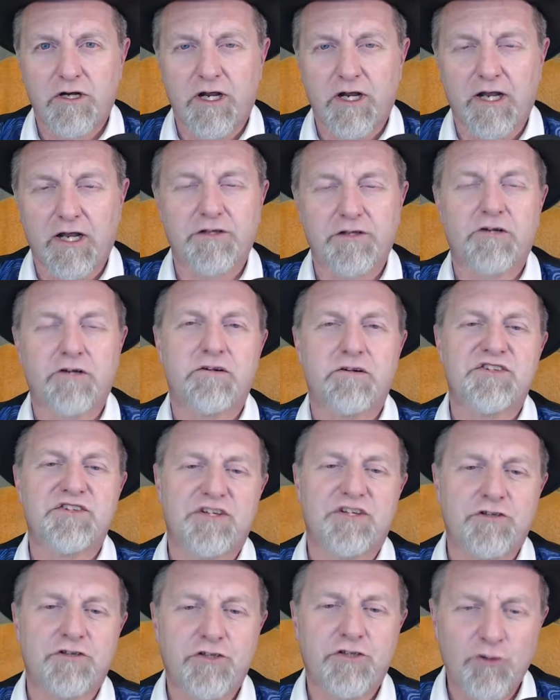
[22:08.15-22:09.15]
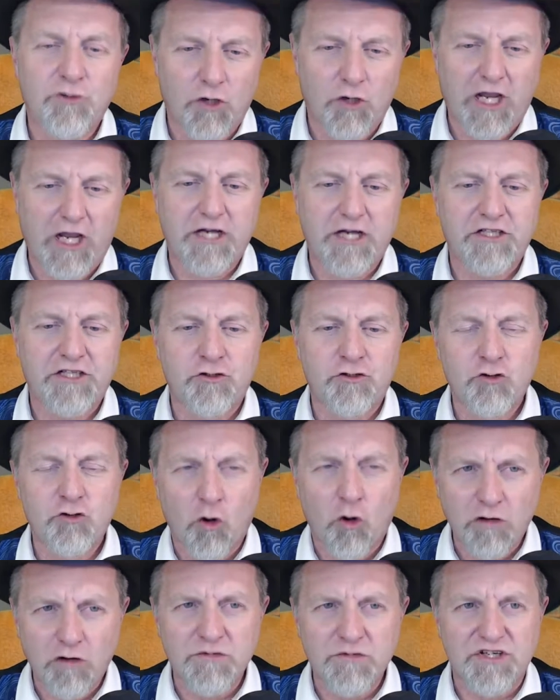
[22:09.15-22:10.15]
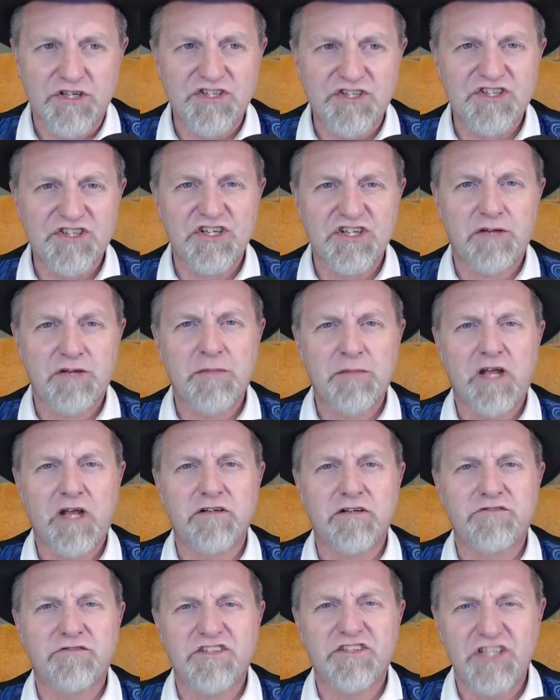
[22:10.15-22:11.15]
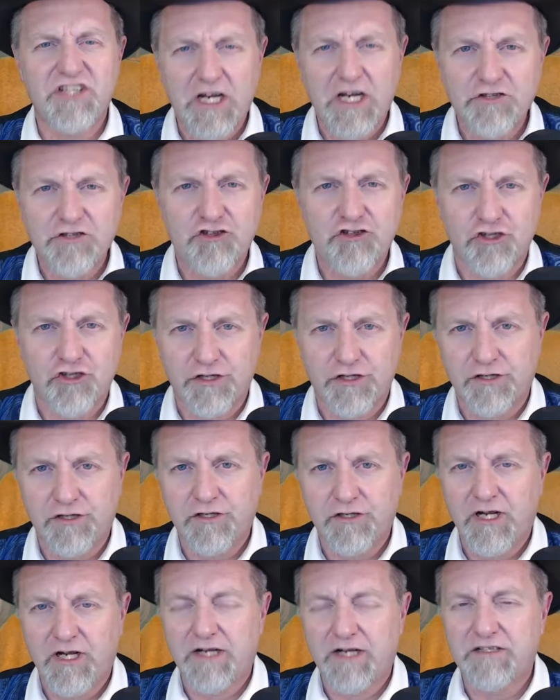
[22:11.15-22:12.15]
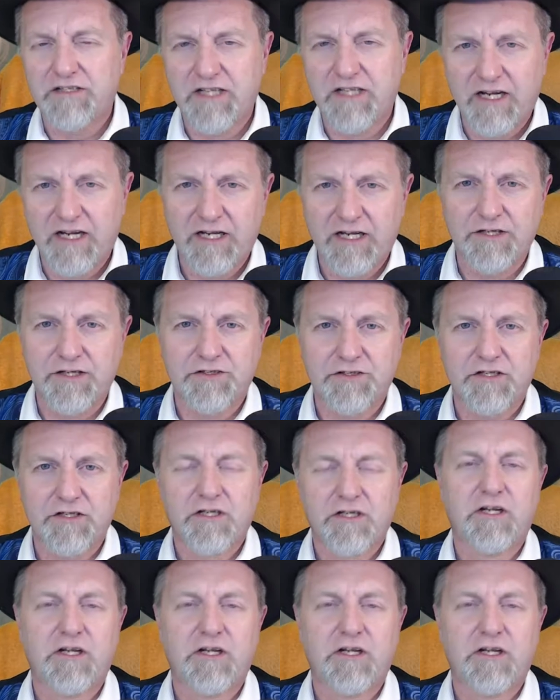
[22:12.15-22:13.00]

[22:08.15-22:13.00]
And there is an enormous amount of tension at the end